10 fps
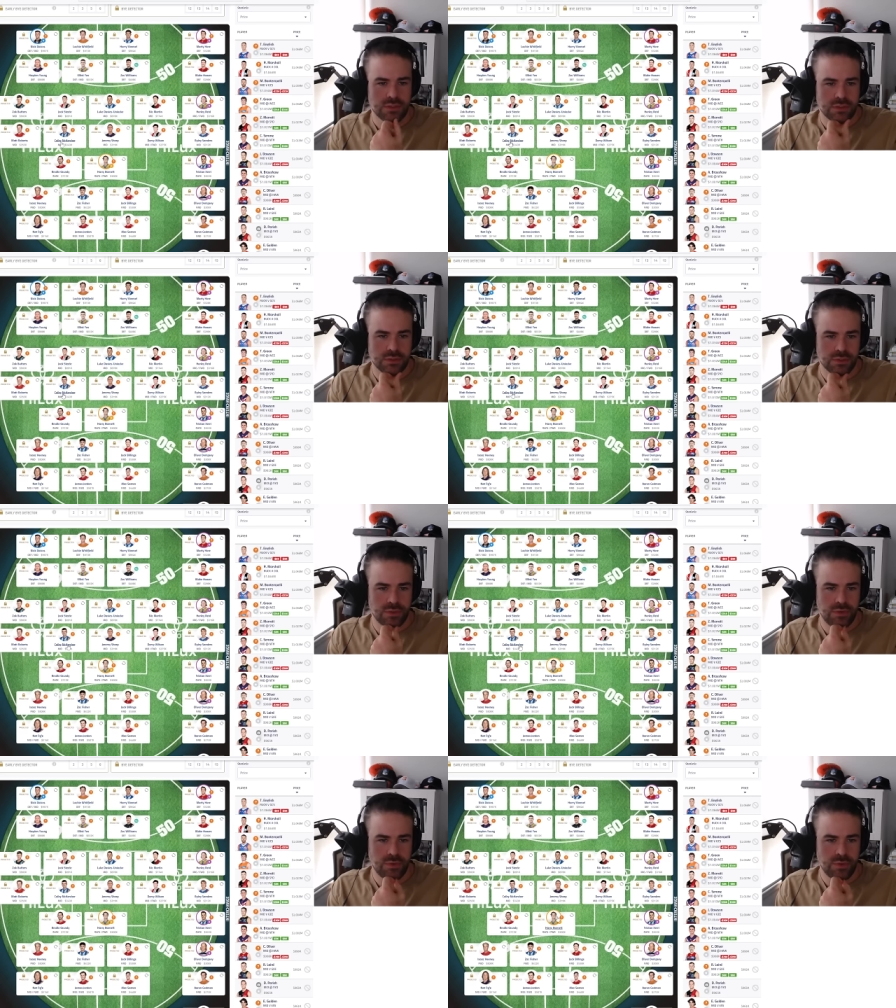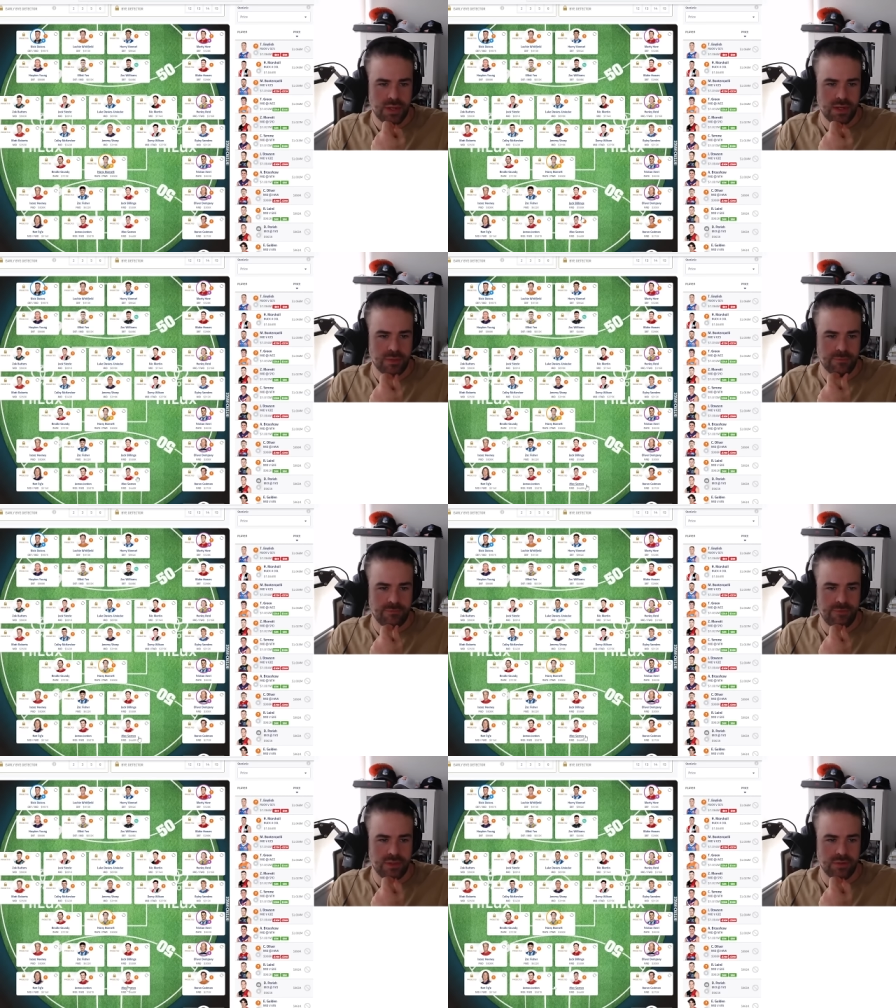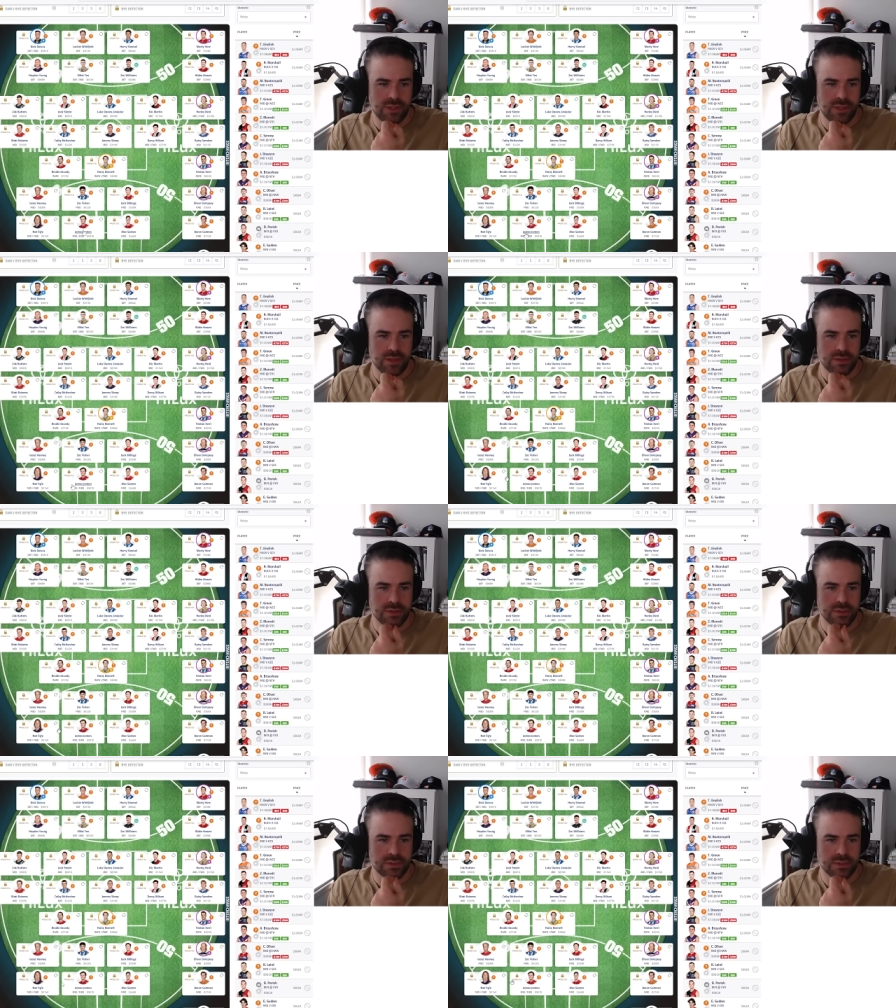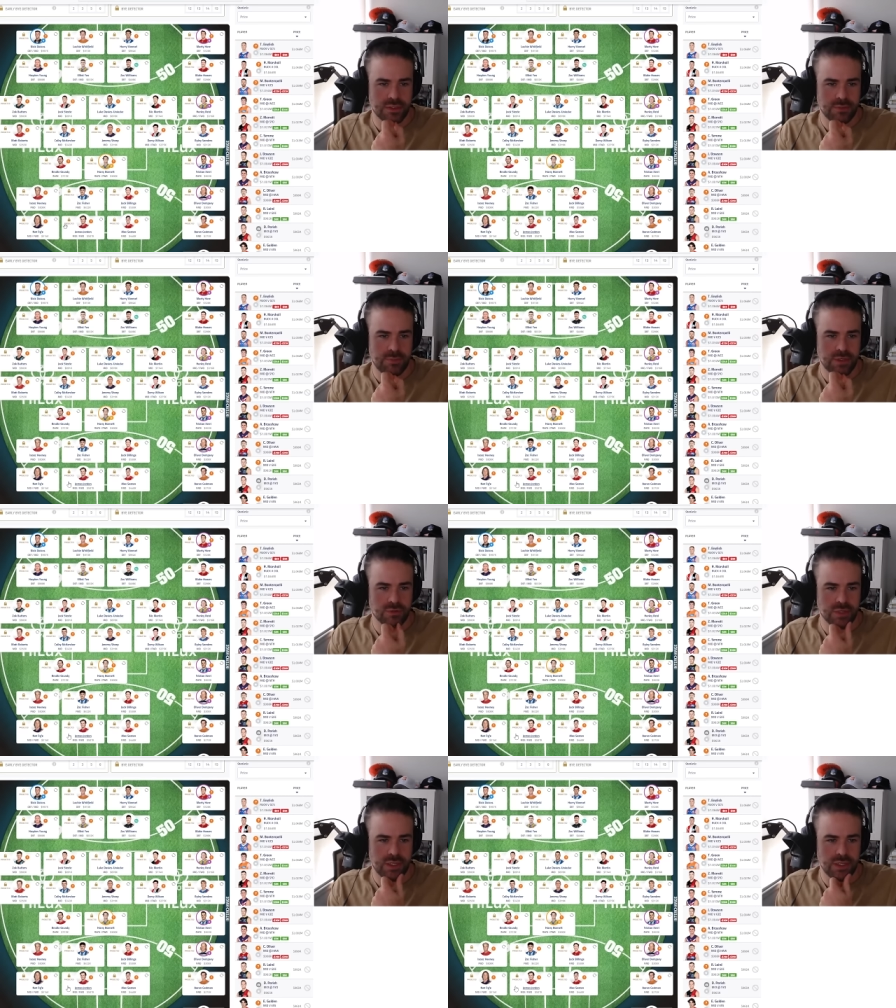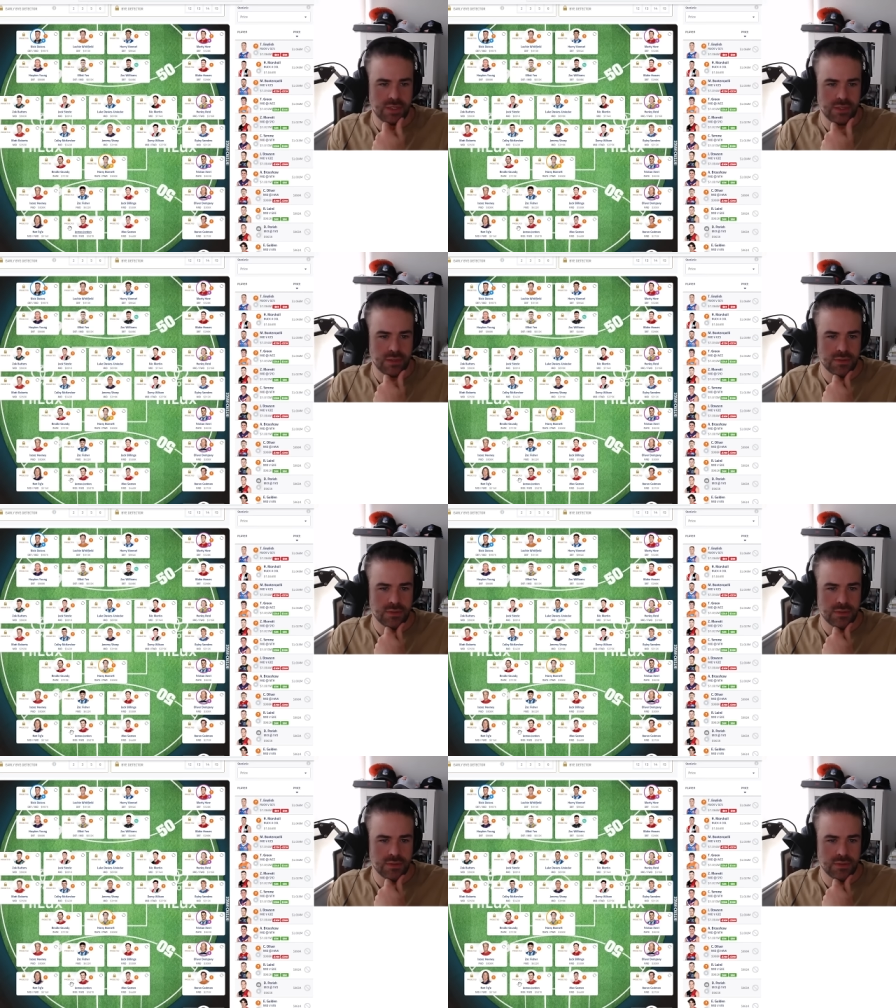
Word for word: So who do I end up fielding here? This is a bit tricky.